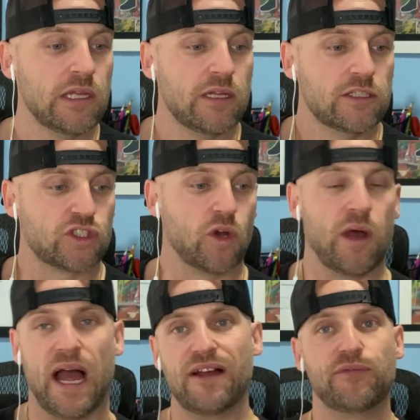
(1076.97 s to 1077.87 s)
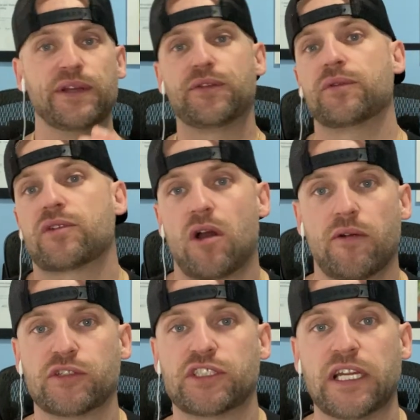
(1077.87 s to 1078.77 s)
So halfway through the
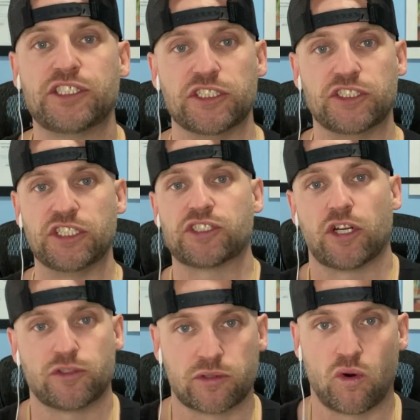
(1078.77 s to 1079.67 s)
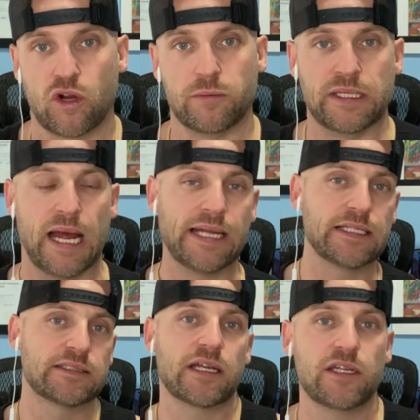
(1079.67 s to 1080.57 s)
conversation, she starts recording me. I can
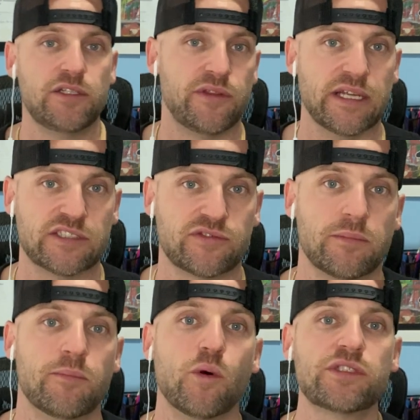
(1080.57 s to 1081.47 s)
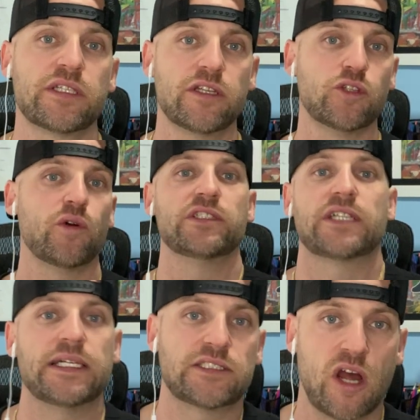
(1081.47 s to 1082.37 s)
tell you this, from most of the lawyers
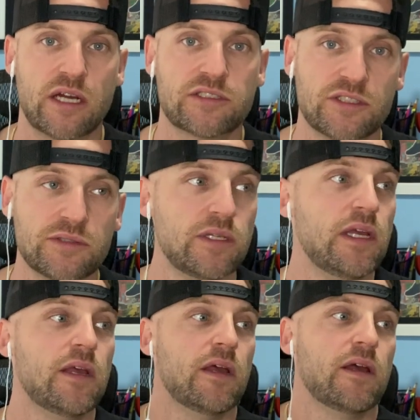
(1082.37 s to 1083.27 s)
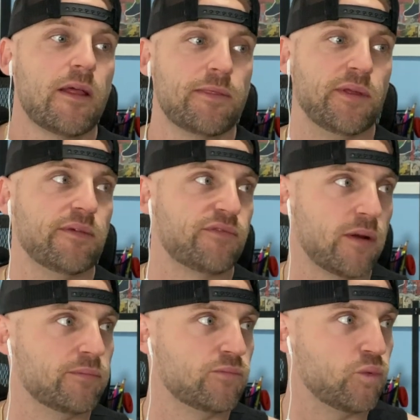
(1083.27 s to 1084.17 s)
I talk to, that
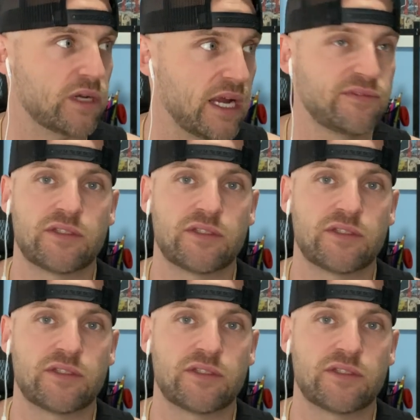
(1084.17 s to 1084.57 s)
from what I've